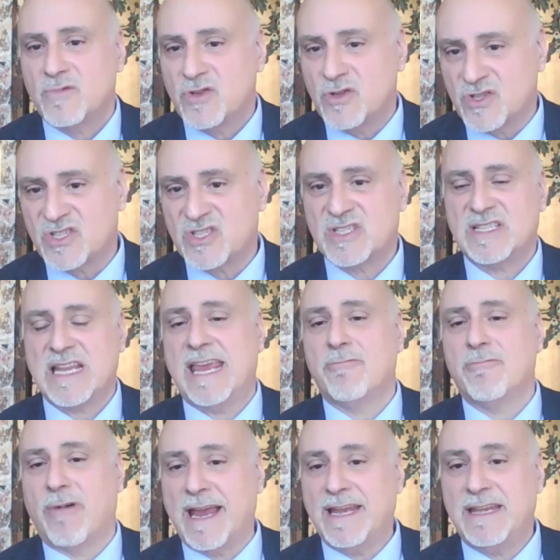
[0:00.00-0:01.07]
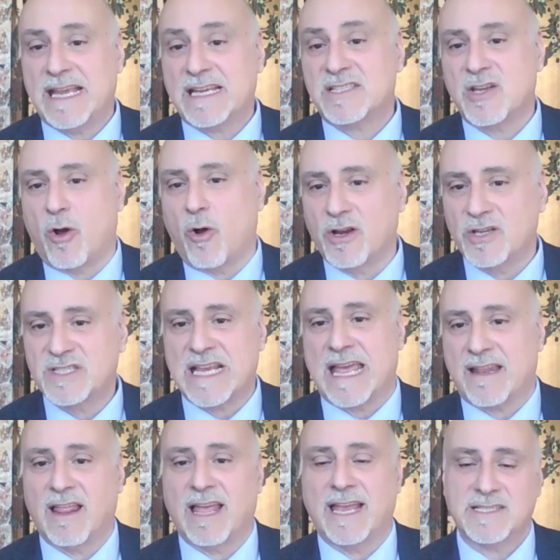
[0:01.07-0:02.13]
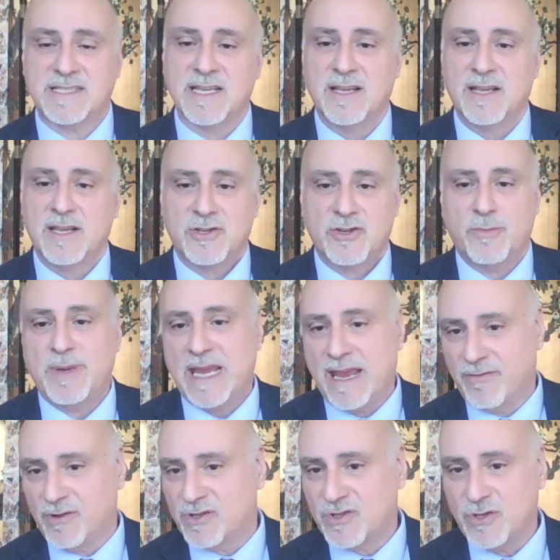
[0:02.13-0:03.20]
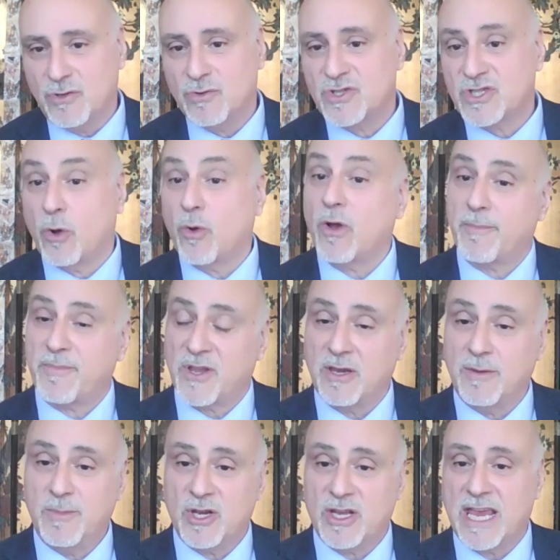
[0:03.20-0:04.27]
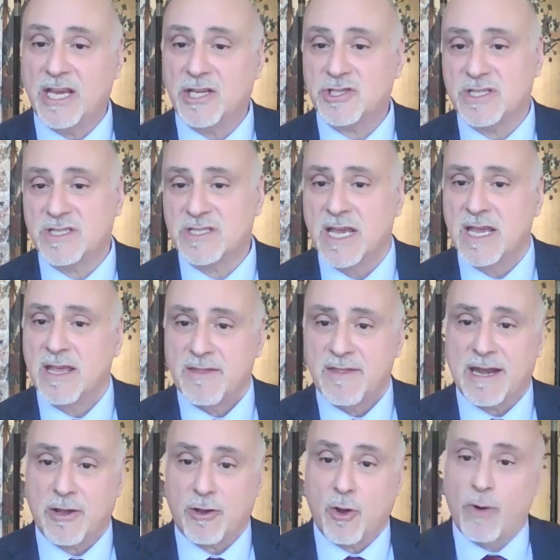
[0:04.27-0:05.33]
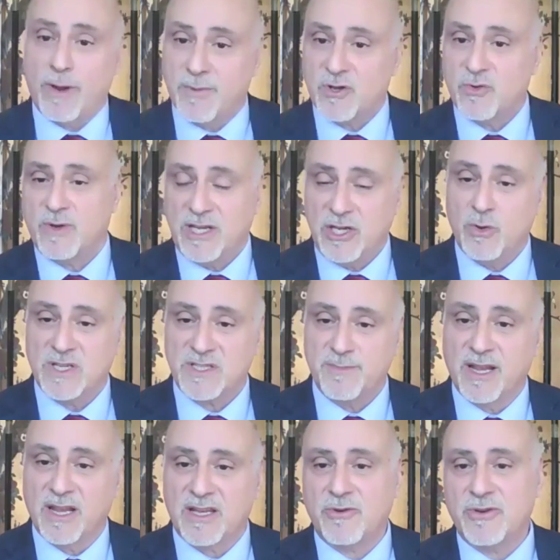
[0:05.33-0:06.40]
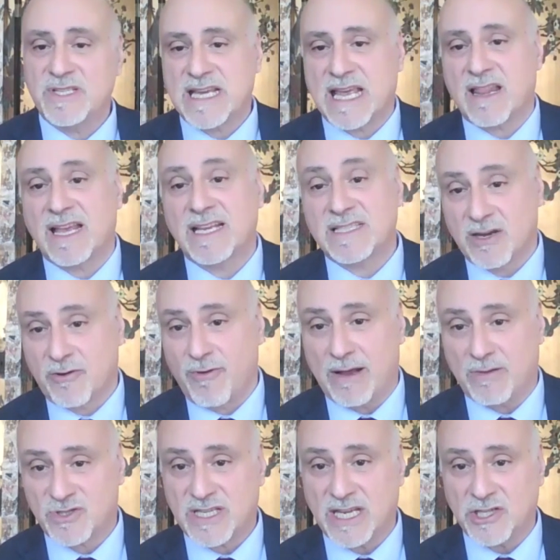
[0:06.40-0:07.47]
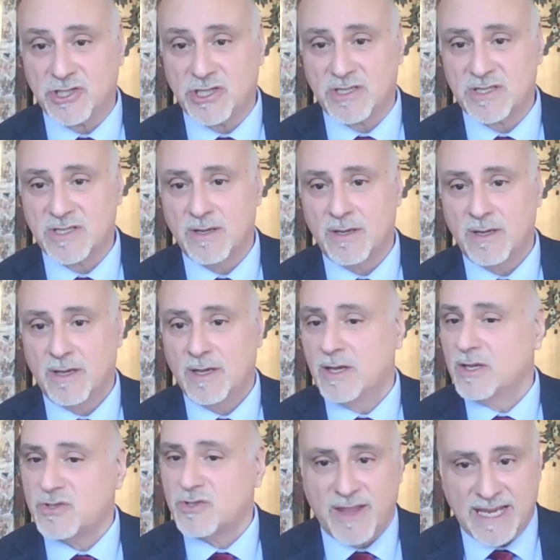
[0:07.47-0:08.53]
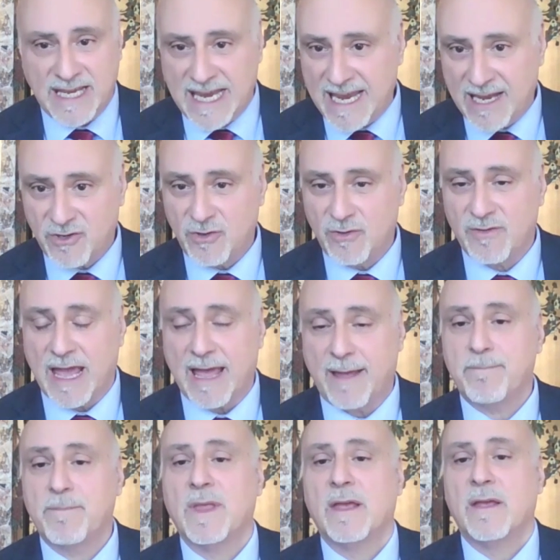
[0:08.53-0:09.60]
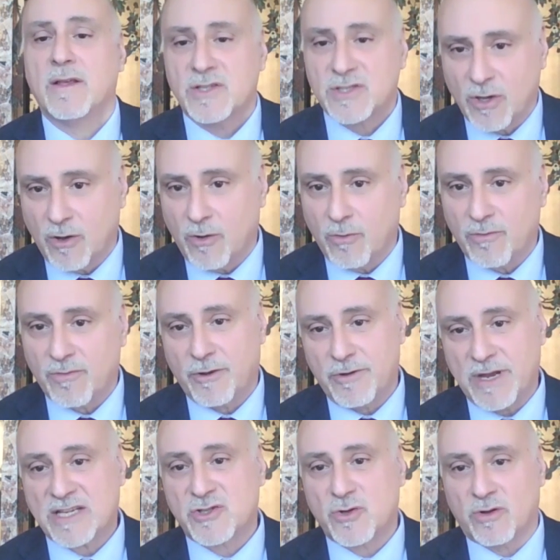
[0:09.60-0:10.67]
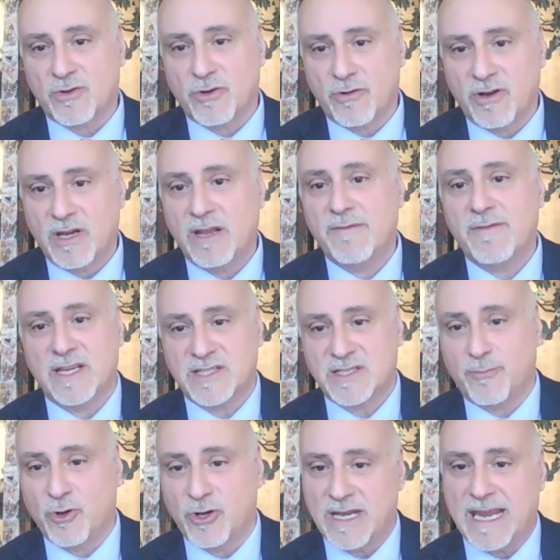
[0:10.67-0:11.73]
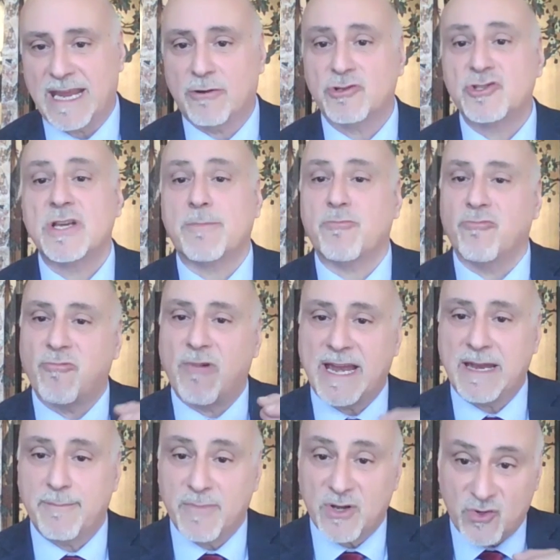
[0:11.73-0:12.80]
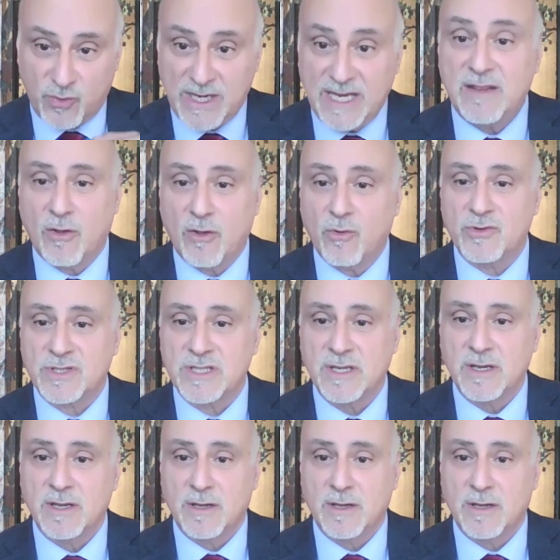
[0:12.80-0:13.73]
to stay right next to our satellites to be able to soak up the communications that are going between US military satellites and ground stations. So they can't do that. So their next alternative is to put an airship right in between those